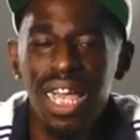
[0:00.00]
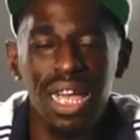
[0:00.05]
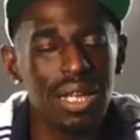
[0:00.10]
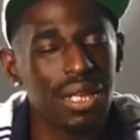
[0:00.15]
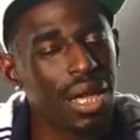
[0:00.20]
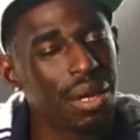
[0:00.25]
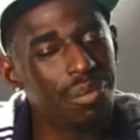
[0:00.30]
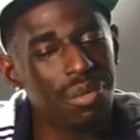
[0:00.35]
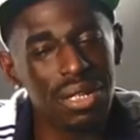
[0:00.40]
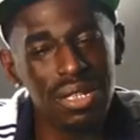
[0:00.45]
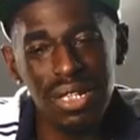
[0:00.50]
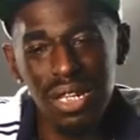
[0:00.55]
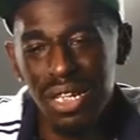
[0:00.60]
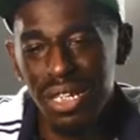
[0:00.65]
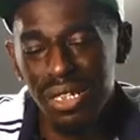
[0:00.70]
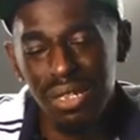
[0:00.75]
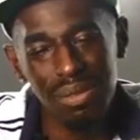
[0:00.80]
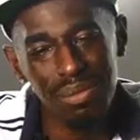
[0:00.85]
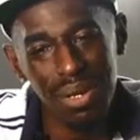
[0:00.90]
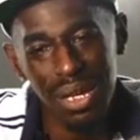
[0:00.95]
they, they be
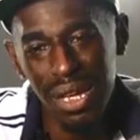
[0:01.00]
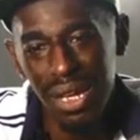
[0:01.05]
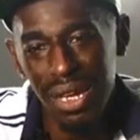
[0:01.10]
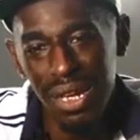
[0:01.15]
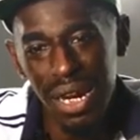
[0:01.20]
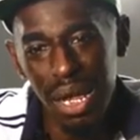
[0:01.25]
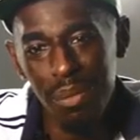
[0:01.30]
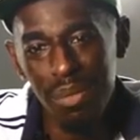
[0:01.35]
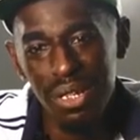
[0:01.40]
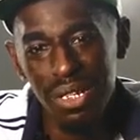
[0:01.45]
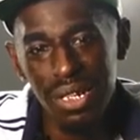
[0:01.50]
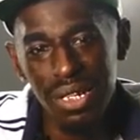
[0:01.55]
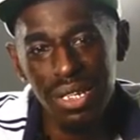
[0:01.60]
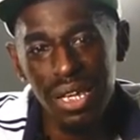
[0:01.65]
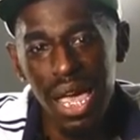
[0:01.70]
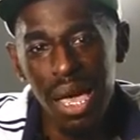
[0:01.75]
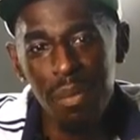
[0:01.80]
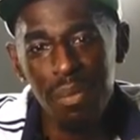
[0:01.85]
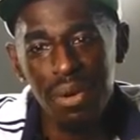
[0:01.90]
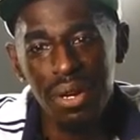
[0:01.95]
just man, they be
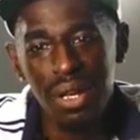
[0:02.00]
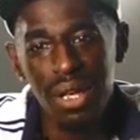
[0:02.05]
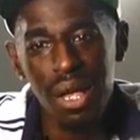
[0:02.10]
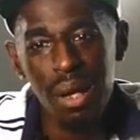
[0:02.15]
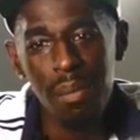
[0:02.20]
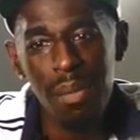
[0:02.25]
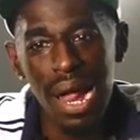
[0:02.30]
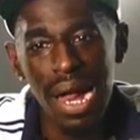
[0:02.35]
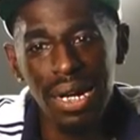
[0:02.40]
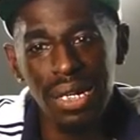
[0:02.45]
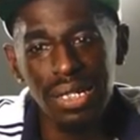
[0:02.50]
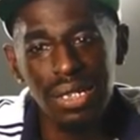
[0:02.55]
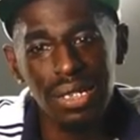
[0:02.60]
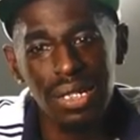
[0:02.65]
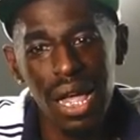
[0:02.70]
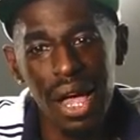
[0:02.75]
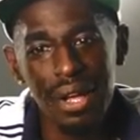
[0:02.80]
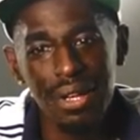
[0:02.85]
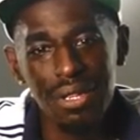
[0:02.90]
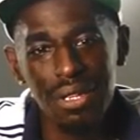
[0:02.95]
just happy to come out and
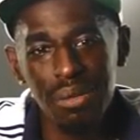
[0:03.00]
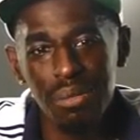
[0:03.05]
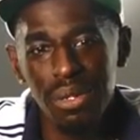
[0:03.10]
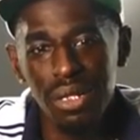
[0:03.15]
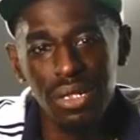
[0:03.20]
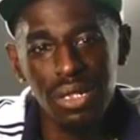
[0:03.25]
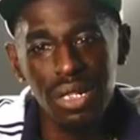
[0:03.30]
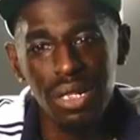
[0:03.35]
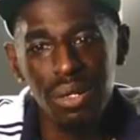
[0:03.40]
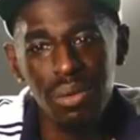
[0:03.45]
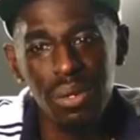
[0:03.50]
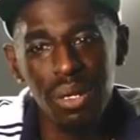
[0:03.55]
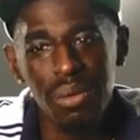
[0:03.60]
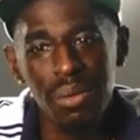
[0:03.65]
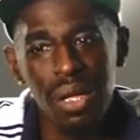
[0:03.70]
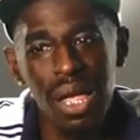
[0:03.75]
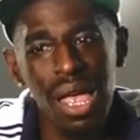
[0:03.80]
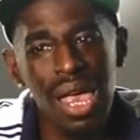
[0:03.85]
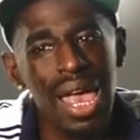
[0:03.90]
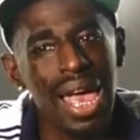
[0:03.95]
talk to me, chill with
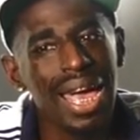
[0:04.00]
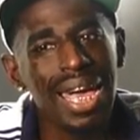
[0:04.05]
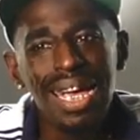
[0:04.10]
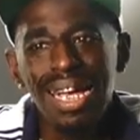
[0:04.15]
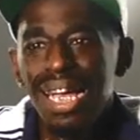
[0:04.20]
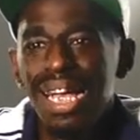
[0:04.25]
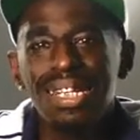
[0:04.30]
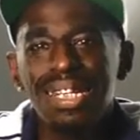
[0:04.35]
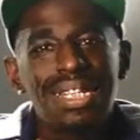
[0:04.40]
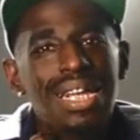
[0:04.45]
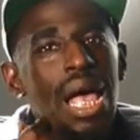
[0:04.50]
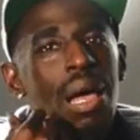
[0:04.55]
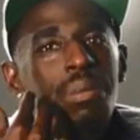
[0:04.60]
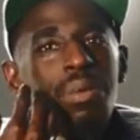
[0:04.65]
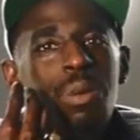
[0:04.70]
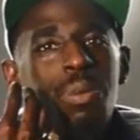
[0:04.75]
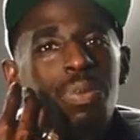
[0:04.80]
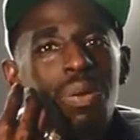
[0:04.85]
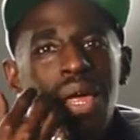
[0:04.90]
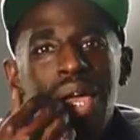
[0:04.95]
me. I ain't got time
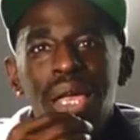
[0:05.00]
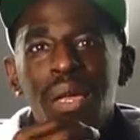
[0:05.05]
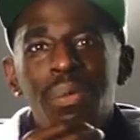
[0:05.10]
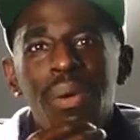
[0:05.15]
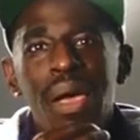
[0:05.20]
to play,